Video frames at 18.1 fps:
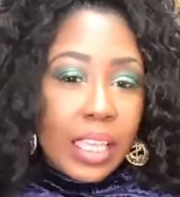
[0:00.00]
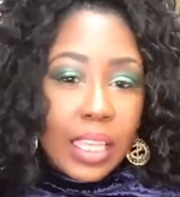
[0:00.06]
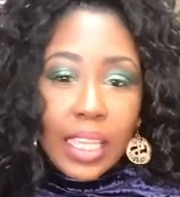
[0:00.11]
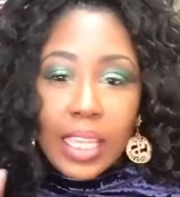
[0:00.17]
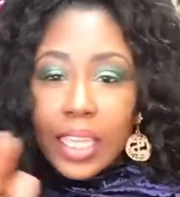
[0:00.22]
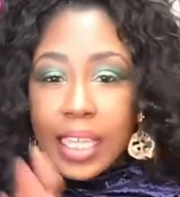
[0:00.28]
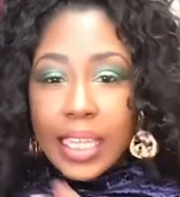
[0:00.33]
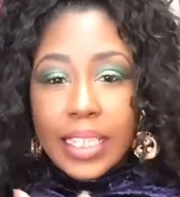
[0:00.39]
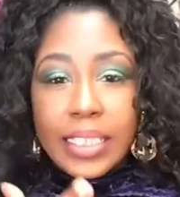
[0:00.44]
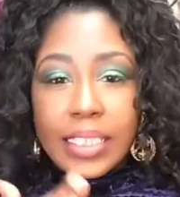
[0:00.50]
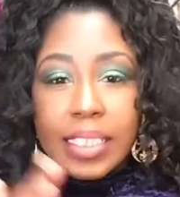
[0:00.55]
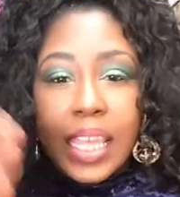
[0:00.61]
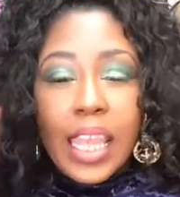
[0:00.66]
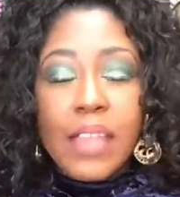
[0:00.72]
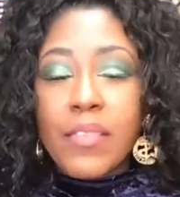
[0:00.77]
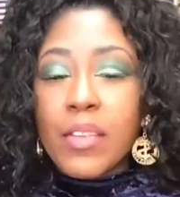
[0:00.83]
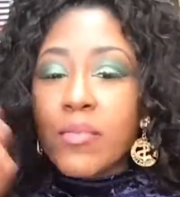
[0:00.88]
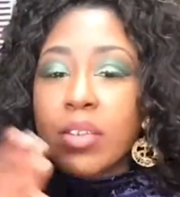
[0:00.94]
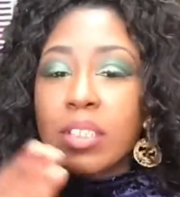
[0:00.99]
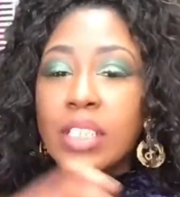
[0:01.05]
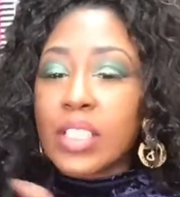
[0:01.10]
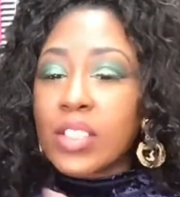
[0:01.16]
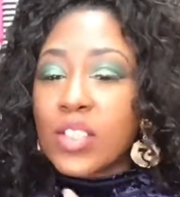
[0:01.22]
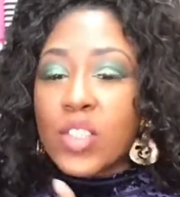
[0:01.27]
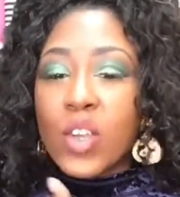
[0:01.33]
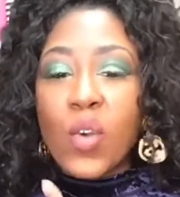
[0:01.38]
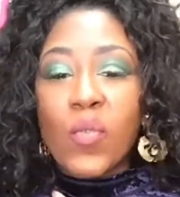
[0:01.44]
and everyone
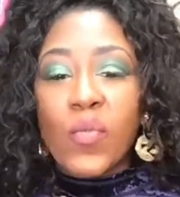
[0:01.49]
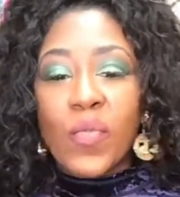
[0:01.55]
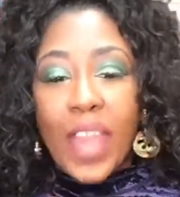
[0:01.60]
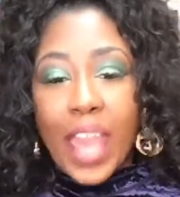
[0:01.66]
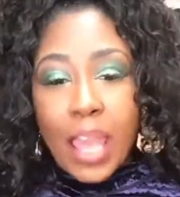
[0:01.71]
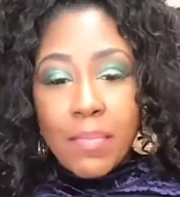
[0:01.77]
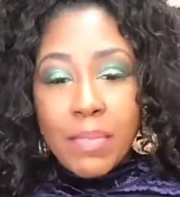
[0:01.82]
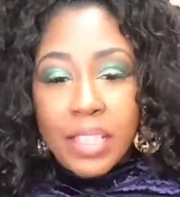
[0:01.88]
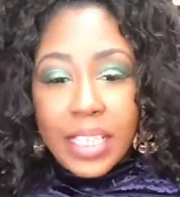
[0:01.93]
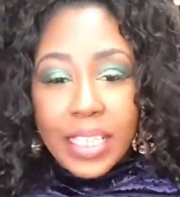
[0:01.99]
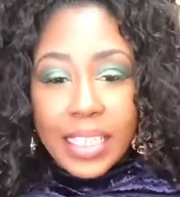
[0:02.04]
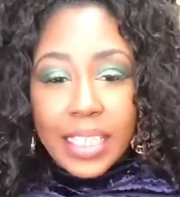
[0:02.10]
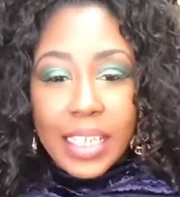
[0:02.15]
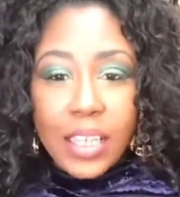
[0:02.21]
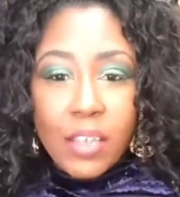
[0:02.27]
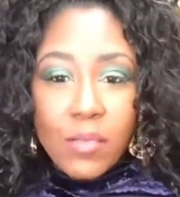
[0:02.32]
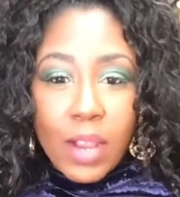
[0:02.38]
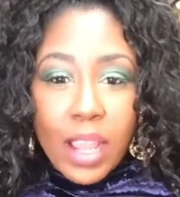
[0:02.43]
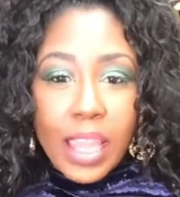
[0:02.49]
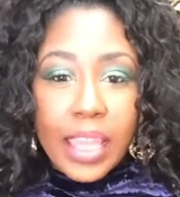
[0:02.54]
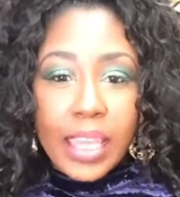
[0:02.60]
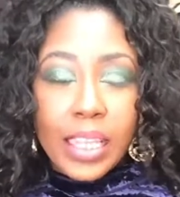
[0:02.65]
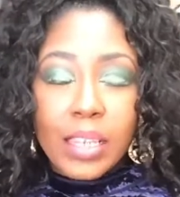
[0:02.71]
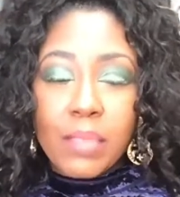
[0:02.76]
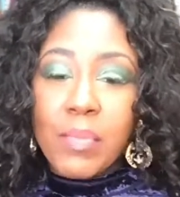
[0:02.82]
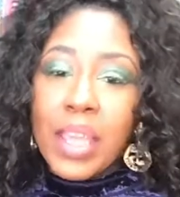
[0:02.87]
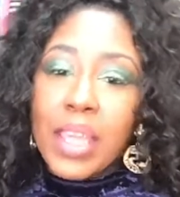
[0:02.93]
looked so fabulous in it, right?
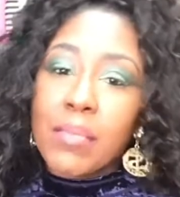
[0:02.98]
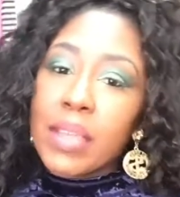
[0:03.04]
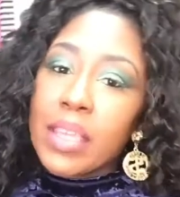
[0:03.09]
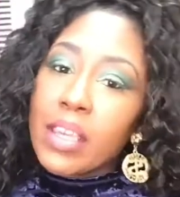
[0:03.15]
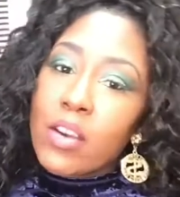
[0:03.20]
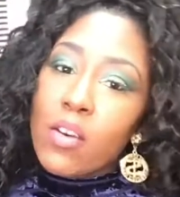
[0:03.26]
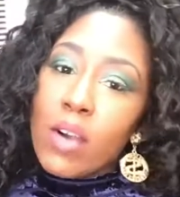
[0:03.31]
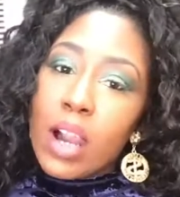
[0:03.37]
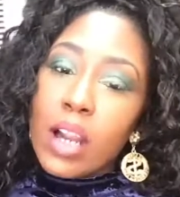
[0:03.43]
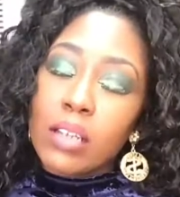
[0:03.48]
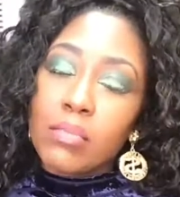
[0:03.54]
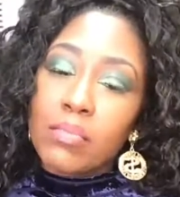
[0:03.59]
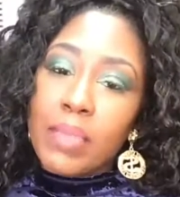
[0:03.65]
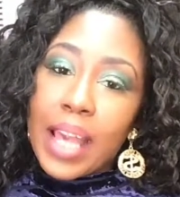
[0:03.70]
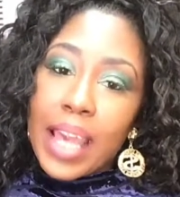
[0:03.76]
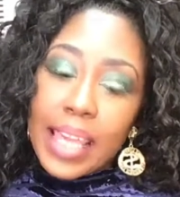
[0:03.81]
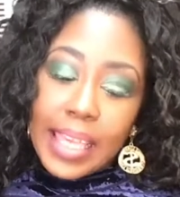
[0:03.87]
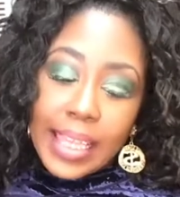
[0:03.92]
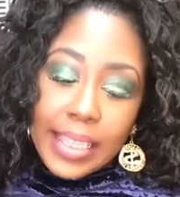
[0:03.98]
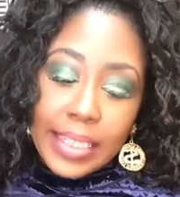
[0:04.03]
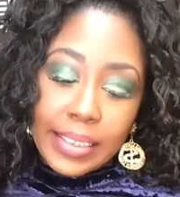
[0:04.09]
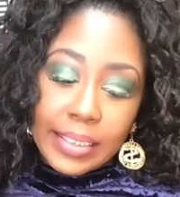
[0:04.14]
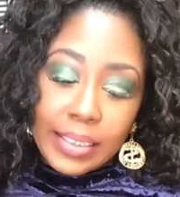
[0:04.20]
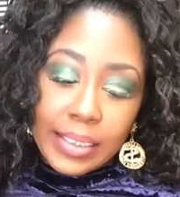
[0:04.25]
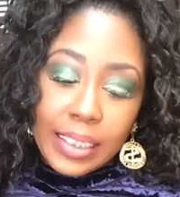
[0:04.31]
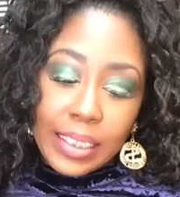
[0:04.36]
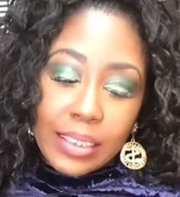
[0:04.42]
It made me go out and buy it.
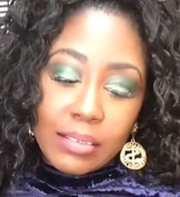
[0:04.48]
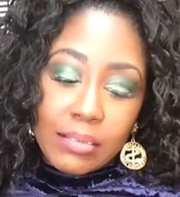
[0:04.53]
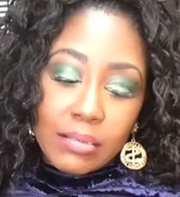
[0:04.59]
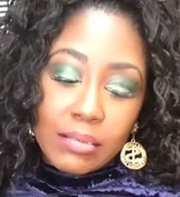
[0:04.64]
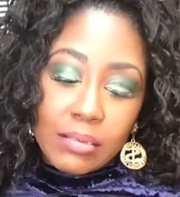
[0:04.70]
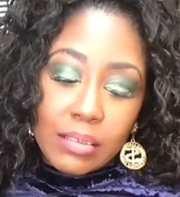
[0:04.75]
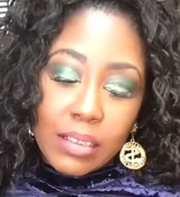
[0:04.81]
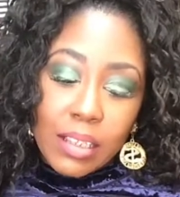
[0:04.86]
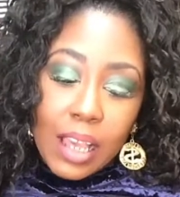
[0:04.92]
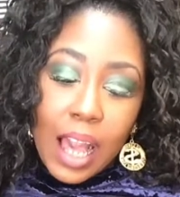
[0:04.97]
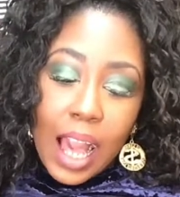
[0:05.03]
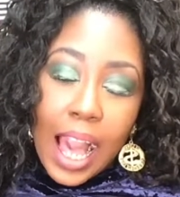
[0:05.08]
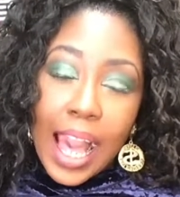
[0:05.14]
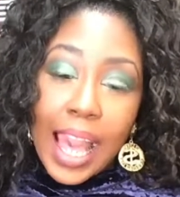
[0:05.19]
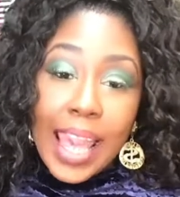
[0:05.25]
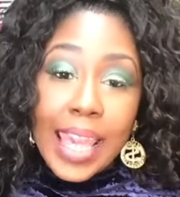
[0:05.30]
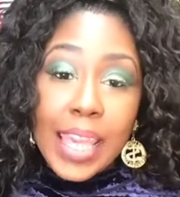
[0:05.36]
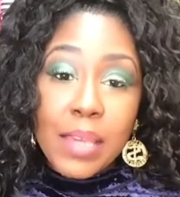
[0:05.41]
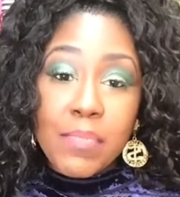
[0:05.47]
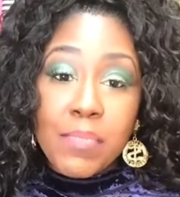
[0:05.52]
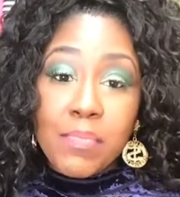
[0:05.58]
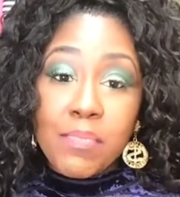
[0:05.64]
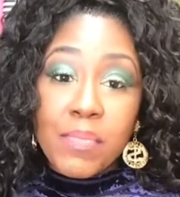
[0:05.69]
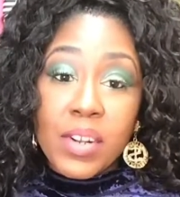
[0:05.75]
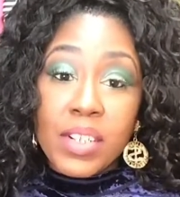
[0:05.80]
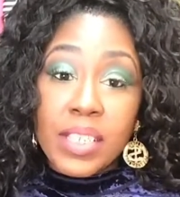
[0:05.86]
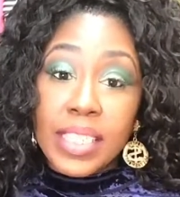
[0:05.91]
I,
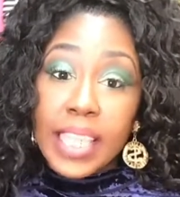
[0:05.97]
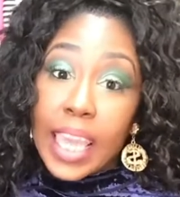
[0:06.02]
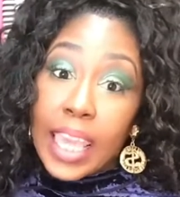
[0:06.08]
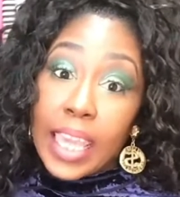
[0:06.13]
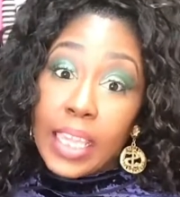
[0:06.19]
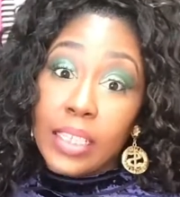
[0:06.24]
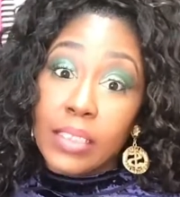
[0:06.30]
per se,